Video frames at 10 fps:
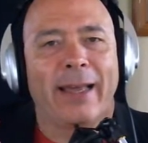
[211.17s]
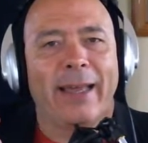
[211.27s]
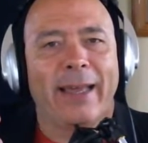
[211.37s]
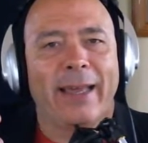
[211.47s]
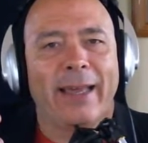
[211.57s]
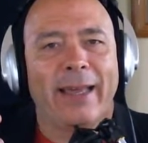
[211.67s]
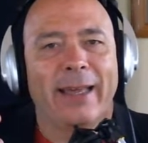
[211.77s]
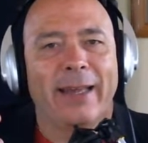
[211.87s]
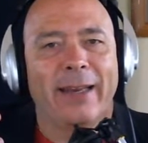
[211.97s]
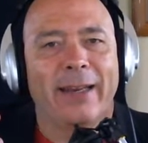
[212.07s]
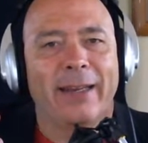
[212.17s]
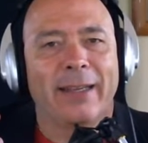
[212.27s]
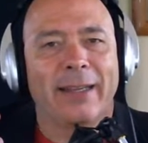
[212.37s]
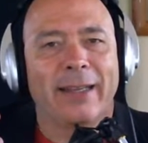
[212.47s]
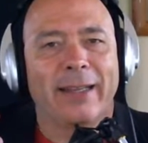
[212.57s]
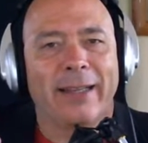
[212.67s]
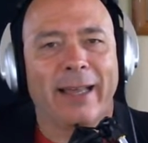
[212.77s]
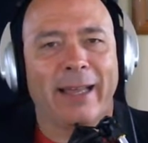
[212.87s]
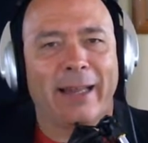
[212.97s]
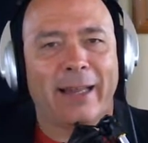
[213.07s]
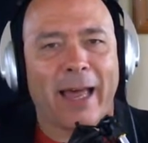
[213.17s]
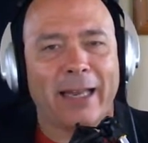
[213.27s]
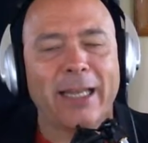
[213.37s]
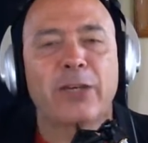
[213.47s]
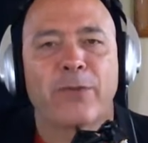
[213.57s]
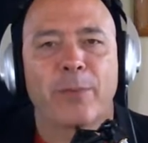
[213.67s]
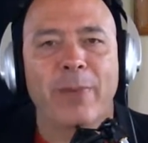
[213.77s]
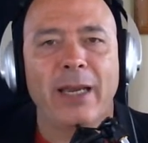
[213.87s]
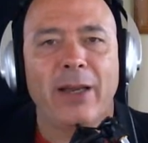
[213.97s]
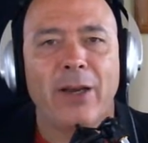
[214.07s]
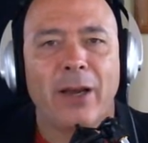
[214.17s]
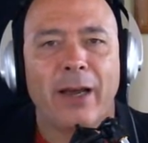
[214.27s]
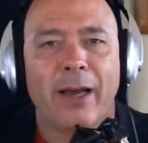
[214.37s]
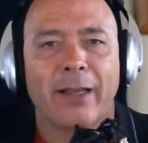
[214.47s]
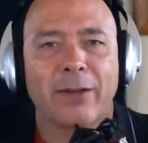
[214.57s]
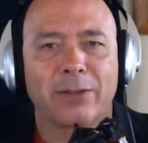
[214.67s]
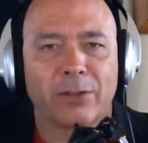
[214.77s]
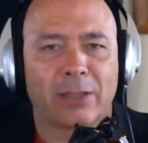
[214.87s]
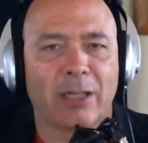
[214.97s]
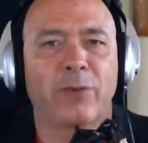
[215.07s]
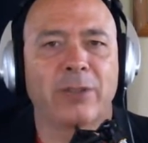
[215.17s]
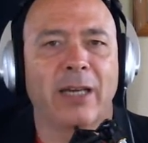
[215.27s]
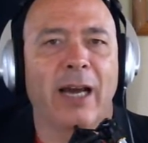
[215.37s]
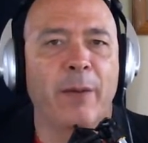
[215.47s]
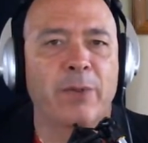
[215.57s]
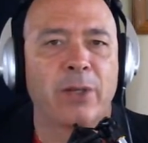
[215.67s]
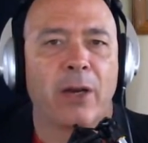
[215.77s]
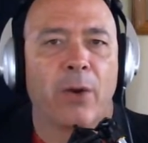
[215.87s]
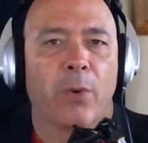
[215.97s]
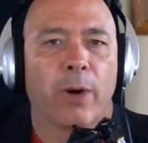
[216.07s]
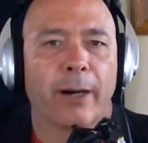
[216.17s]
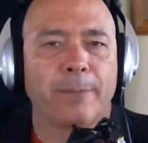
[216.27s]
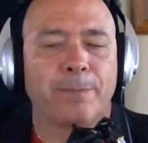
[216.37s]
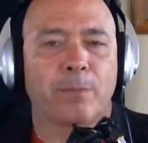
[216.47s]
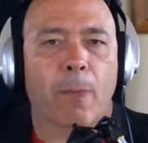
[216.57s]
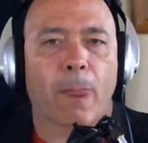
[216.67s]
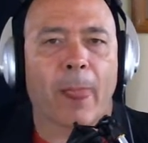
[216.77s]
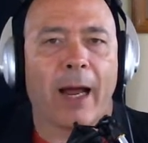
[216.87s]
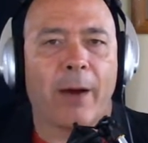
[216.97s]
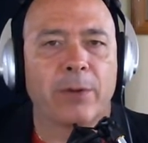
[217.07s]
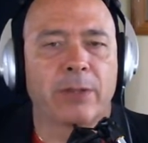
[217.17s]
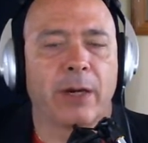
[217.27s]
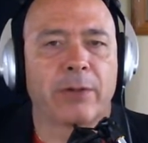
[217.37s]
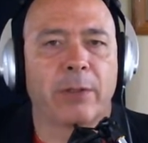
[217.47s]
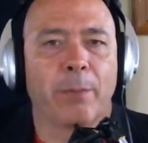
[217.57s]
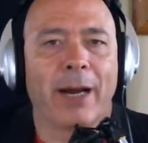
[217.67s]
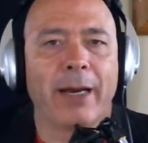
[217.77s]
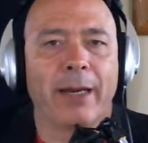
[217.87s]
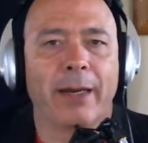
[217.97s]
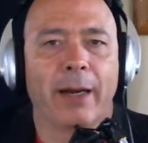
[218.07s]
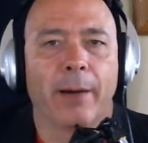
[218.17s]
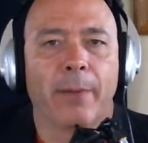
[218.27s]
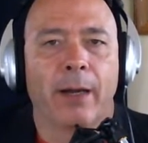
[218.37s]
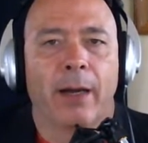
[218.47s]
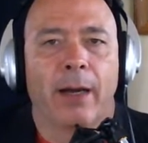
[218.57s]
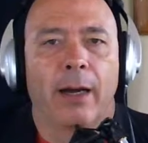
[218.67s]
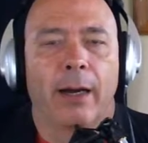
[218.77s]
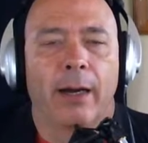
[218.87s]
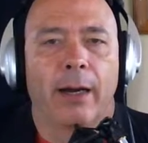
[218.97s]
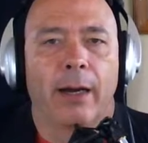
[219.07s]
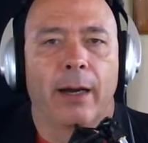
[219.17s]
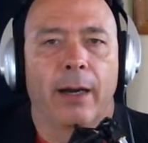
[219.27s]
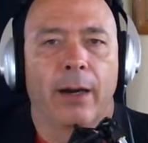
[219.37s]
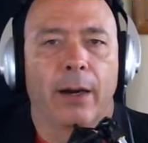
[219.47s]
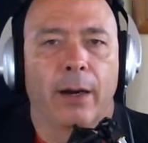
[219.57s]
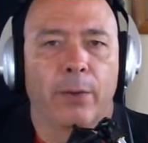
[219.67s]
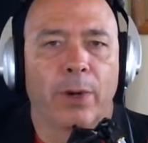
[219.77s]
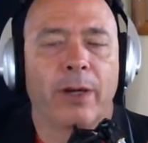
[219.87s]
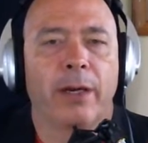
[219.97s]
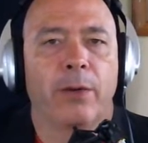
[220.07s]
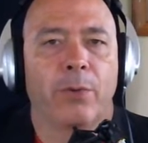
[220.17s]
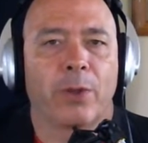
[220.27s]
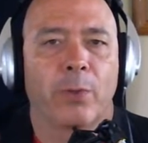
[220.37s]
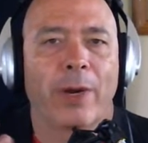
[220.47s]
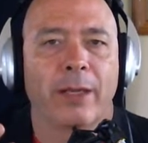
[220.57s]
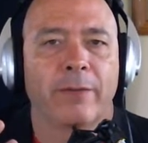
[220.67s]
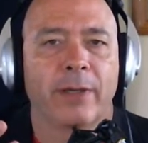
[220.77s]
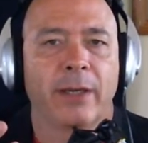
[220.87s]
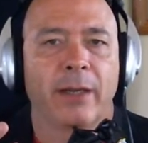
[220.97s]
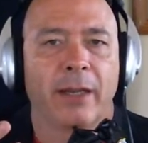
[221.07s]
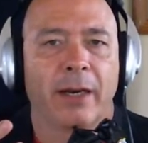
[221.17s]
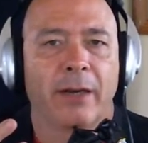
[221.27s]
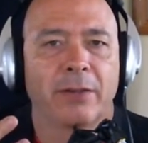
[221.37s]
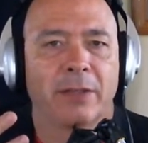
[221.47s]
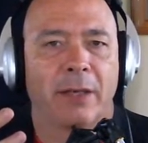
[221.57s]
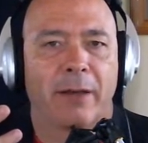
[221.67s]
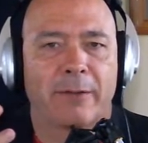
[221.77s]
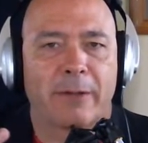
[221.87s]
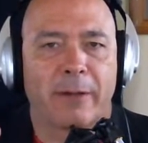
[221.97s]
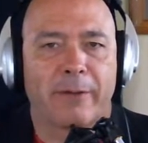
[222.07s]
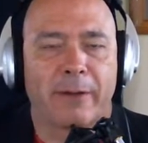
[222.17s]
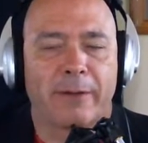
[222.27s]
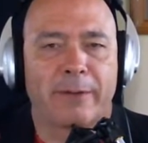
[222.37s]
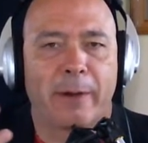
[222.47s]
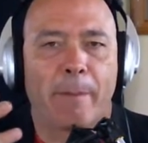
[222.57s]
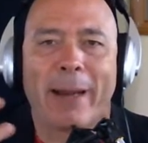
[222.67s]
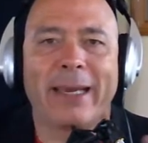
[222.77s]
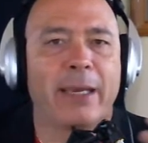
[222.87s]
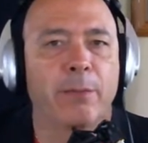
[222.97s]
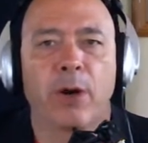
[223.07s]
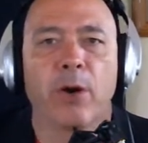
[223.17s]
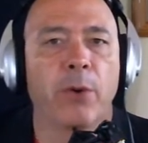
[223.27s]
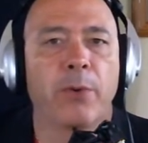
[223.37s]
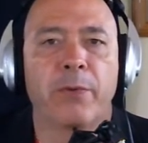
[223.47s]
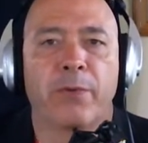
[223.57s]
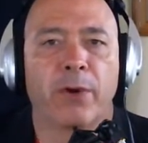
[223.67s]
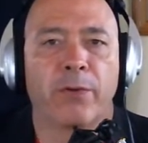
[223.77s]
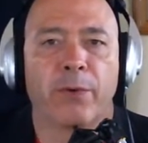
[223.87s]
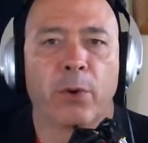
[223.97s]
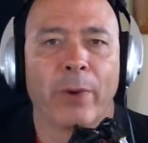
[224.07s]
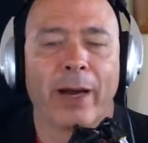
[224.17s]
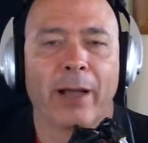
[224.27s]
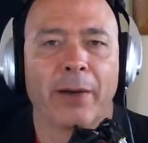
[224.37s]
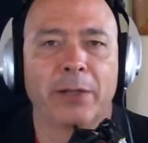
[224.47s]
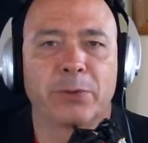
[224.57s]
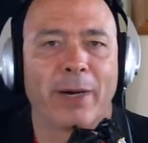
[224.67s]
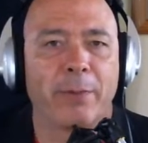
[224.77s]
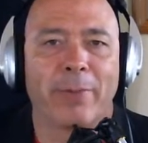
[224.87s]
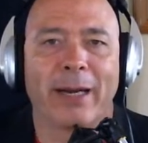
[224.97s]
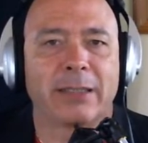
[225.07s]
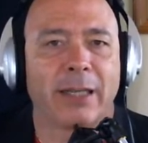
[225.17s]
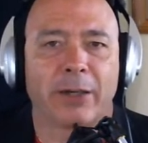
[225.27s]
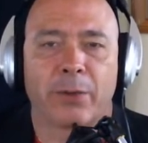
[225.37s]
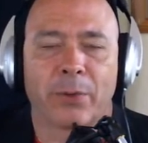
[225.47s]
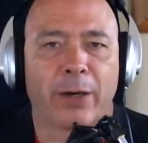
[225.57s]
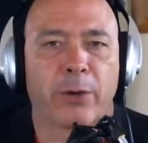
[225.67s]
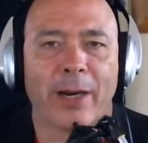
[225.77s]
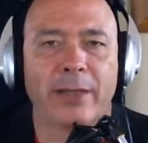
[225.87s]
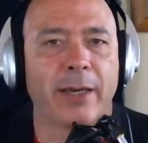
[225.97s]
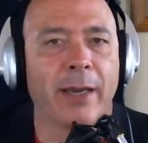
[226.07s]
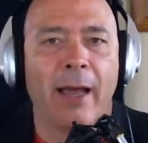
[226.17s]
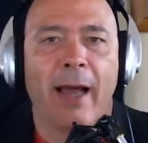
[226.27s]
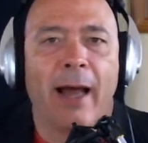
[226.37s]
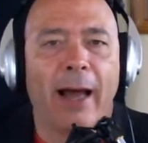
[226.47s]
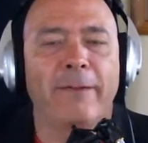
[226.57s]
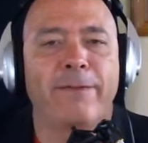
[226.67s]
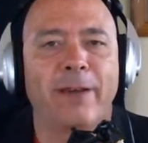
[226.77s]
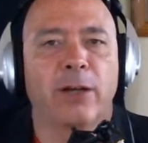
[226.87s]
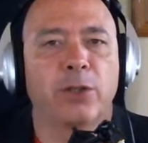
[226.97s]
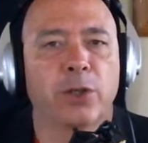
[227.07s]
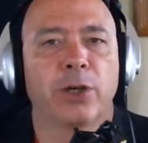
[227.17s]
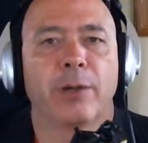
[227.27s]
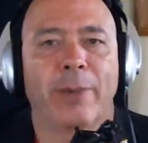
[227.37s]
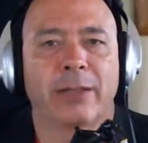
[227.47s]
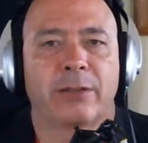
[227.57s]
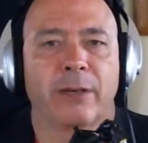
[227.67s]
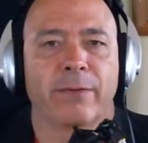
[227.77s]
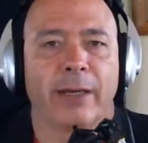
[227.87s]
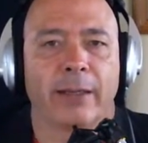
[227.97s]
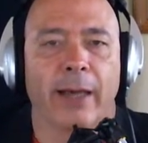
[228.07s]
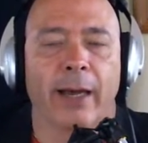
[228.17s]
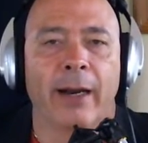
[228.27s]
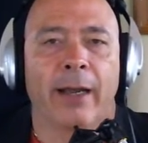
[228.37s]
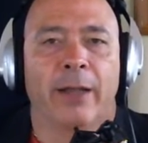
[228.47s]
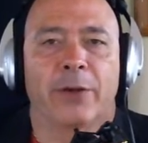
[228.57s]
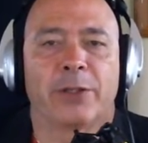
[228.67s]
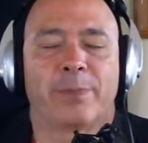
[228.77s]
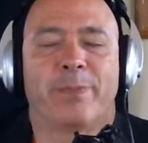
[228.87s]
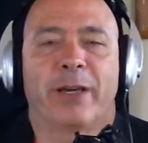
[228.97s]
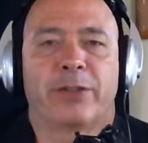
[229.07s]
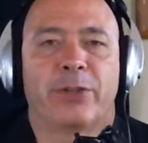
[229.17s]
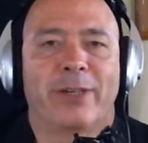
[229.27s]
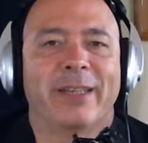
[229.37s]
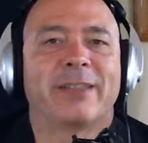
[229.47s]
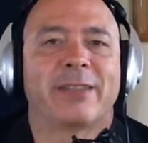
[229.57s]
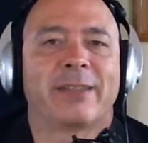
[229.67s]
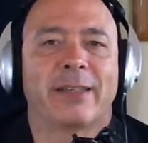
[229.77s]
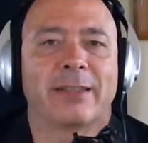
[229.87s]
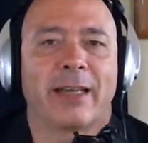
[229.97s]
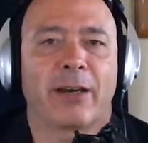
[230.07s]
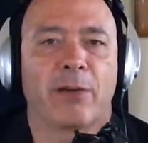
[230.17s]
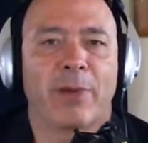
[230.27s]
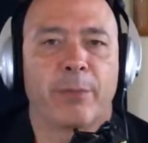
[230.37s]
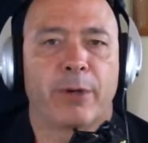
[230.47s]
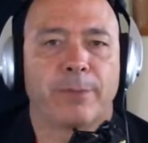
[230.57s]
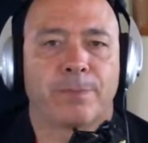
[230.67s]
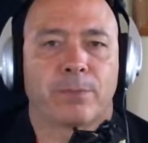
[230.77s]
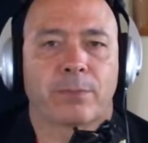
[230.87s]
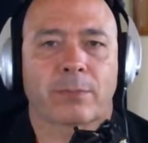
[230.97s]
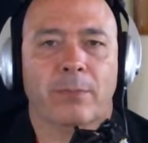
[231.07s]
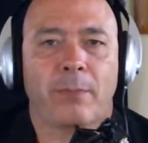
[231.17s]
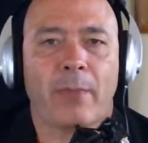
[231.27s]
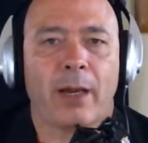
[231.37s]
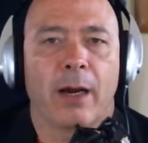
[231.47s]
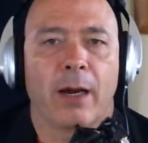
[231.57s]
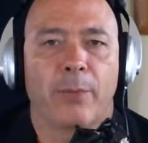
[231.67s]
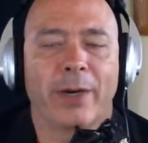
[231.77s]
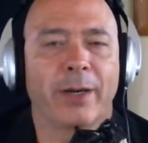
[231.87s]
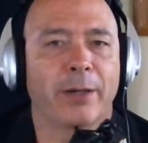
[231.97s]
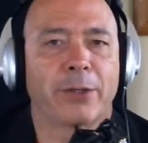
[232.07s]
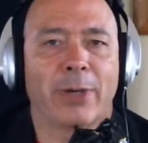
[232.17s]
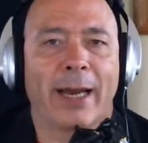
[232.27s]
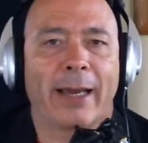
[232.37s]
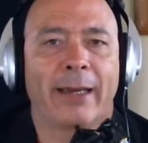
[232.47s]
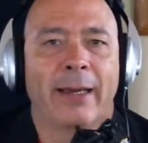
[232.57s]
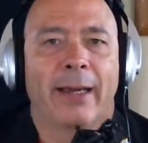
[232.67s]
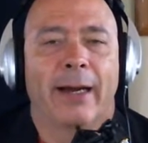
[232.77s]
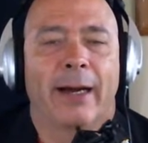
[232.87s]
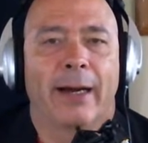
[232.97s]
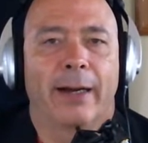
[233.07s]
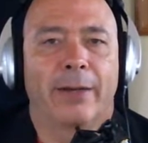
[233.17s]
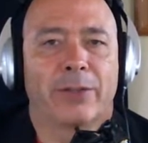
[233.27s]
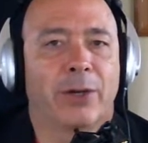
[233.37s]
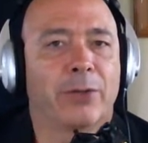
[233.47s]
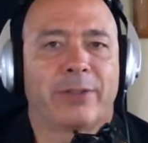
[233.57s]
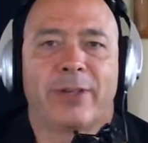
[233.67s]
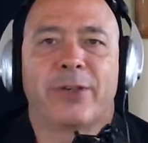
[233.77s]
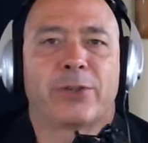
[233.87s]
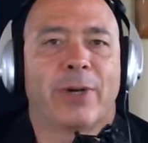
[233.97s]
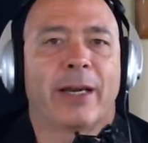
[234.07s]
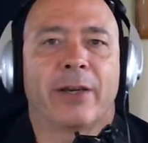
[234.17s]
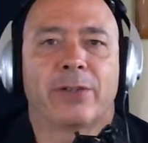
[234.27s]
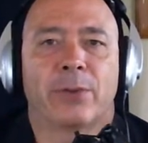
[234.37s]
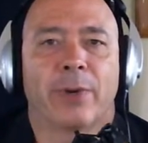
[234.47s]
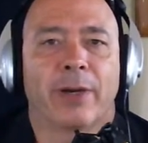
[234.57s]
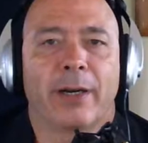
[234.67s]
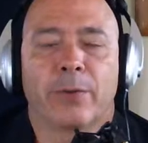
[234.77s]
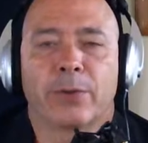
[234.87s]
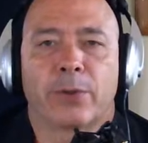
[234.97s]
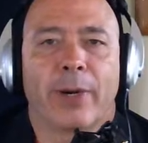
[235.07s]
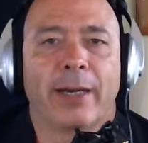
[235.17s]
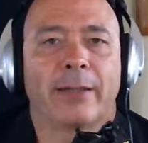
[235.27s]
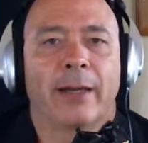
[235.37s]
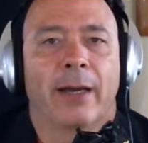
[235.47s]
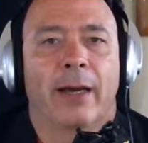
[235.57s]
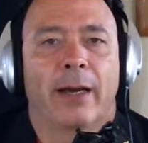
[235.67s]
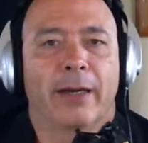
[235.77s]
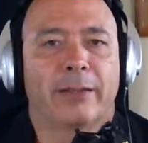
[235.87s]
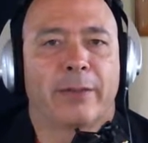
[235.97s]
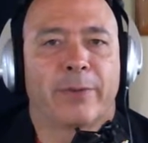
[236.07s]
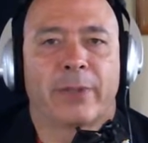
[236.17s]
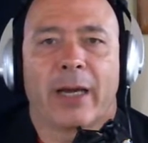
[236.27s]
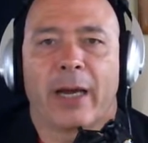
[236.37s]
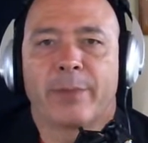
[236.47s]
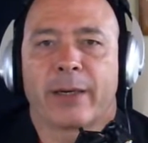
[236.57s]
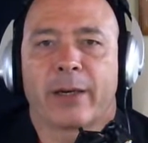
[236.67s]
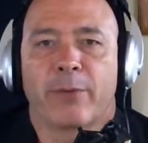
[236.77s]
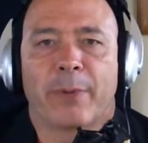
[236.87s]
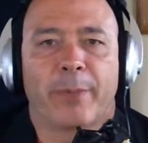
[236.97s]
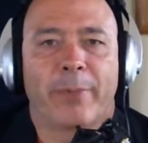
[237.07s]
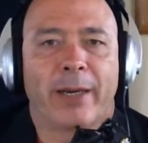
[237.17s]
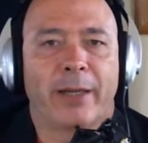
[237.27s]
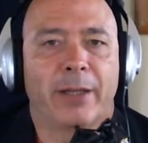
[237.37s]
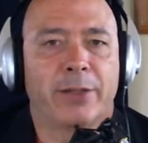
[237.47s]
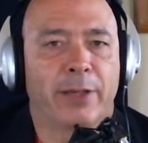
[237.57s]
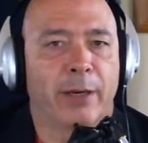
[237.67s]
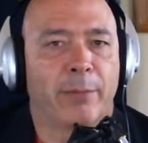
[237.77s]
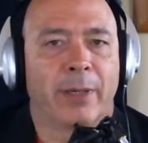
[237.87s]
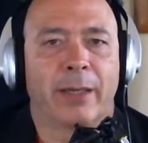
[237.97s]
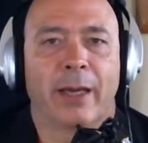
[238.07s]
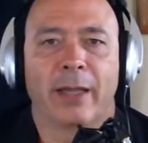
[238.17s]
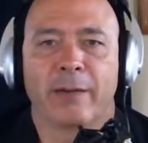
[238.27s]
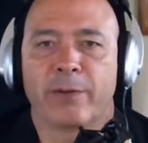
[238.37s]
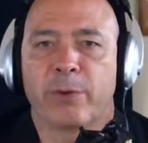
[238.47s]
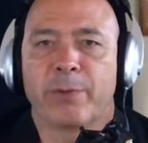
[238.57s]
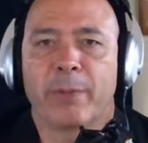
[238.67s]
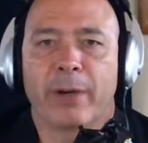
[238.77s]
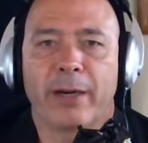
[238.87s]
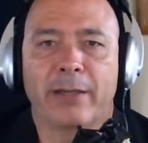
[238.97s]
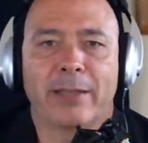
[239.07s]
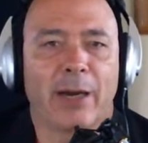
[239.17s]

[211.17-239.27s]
And at least for me, there's several times where I was combining running with weightlifting. Then I was in a biking mode for a while. I was riding bikes like crazy. I felt good about stuff like that. There's certain instances that I can remember. I'm running on the track. It was an old cinder track I used to run on. It was great. Different times I can remember being in the gym, lifting with my buddies.